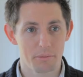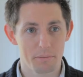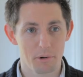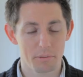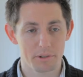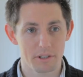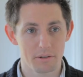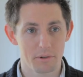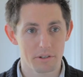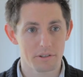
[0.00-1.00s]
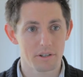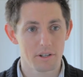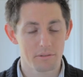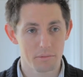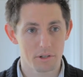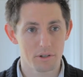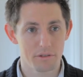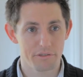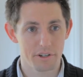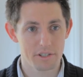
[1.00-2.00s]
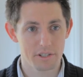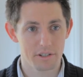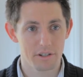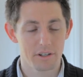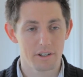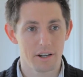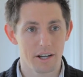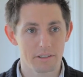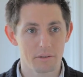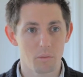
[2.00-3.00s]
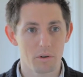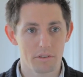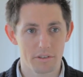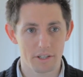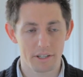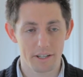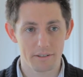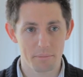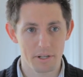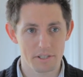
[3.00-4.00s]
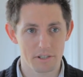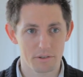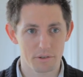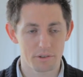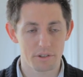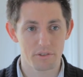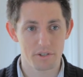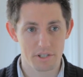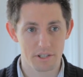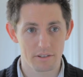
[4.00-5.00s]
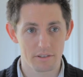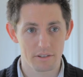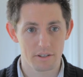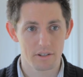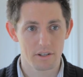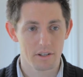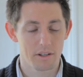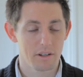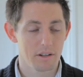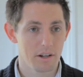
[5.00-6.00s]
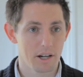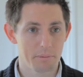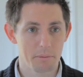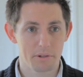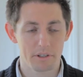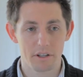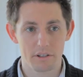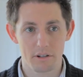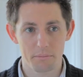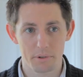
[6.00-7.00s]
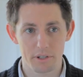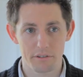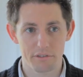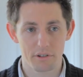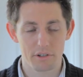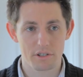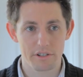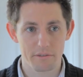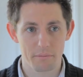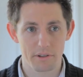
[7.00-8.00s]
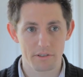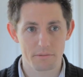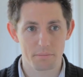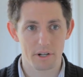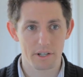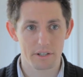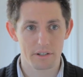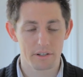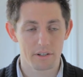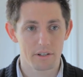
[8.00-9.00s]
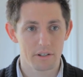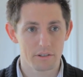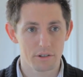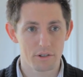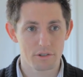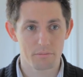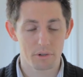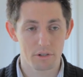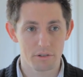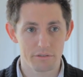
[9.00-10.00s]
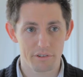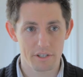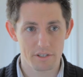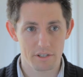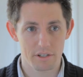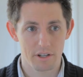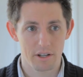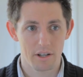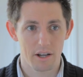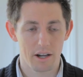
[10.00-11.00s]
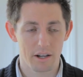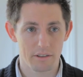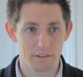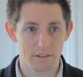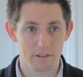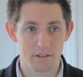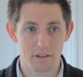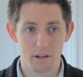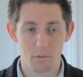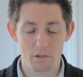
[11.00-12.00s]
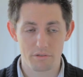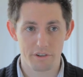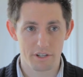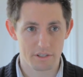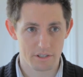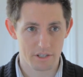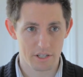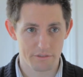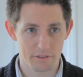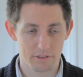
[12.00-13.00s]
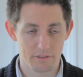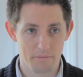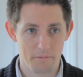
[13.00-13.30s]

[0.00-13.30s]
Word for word: my property with McEwan Fraser at 139 Pease Hill Road in Rosyth. I had been with another company for seven months prior to using McEwan Fraser and that wasn't very successful.